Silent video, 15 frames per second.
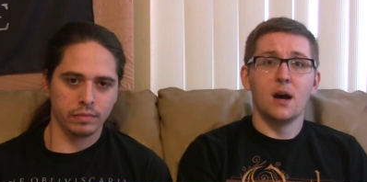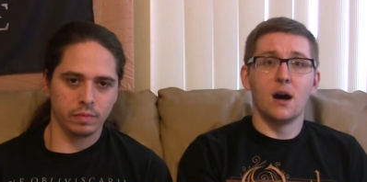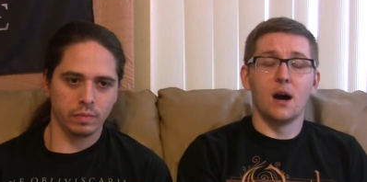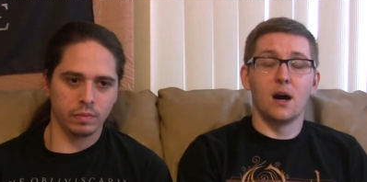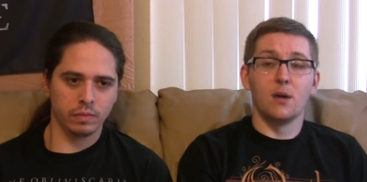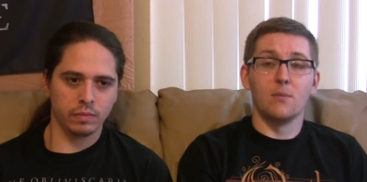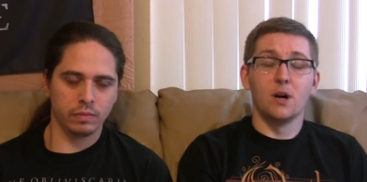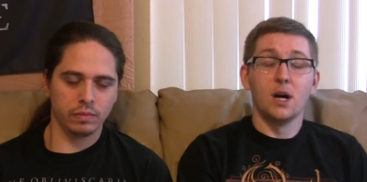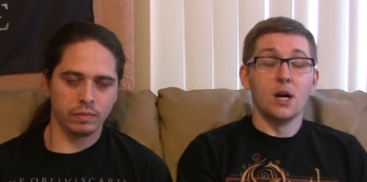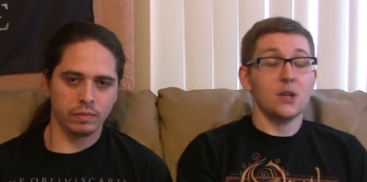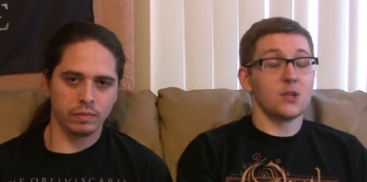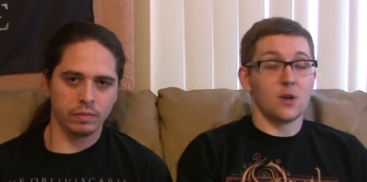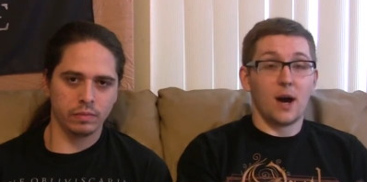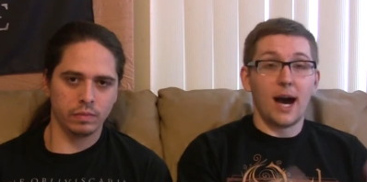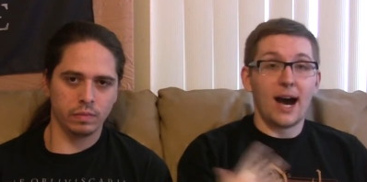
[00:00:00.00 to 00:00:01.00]
Speaker 1: Um,
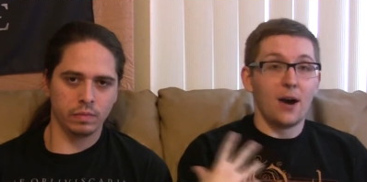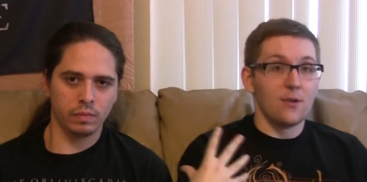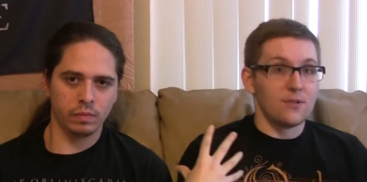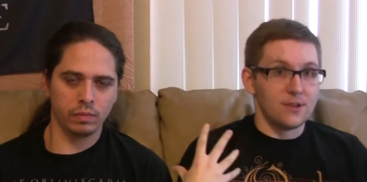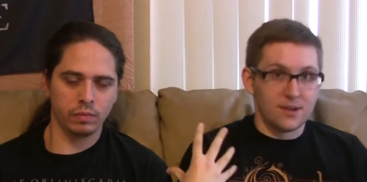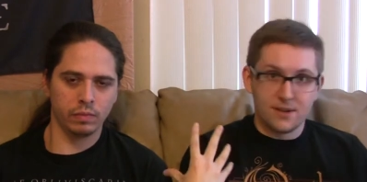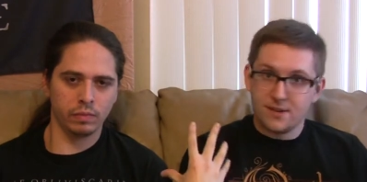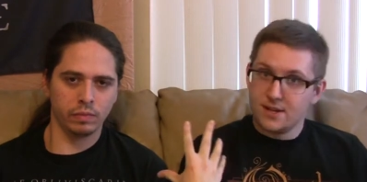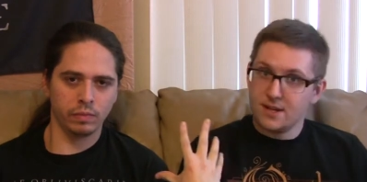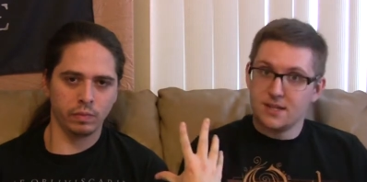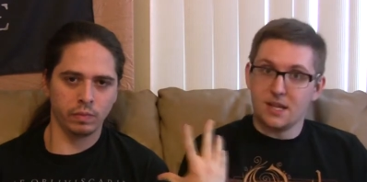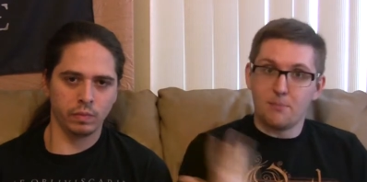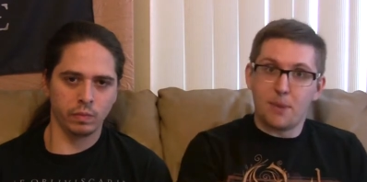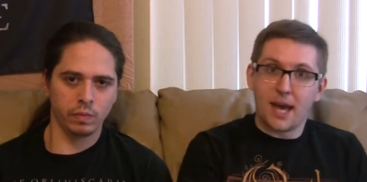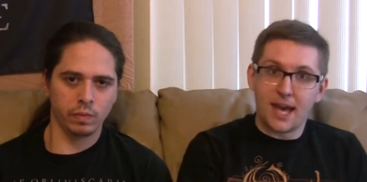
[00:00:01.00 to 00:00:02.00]
so how does
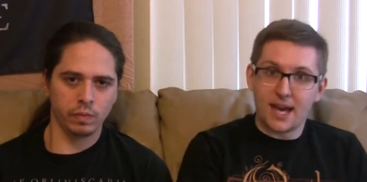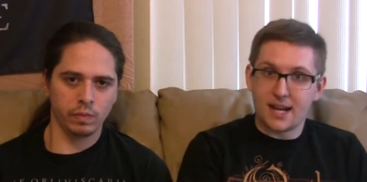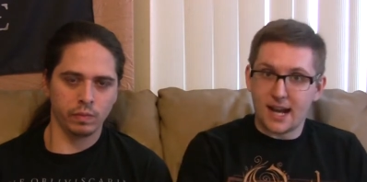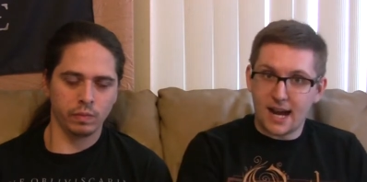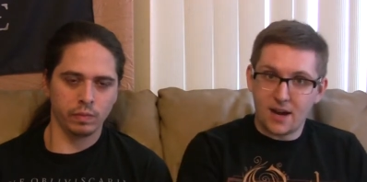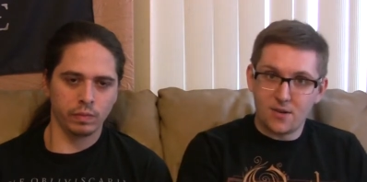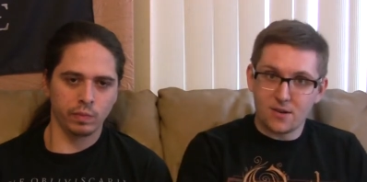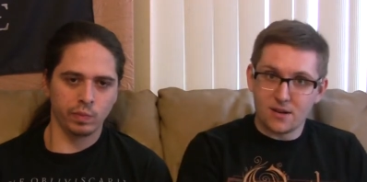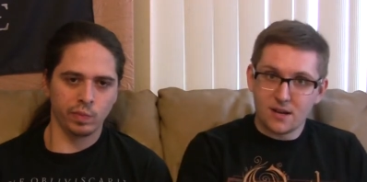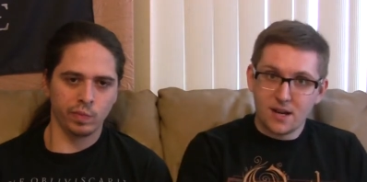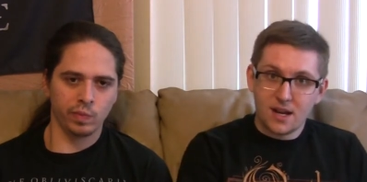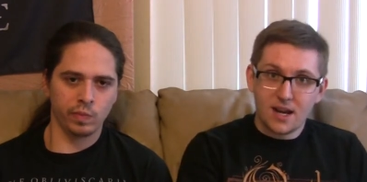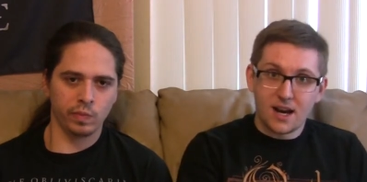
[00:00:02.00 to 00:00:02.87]
it pan out?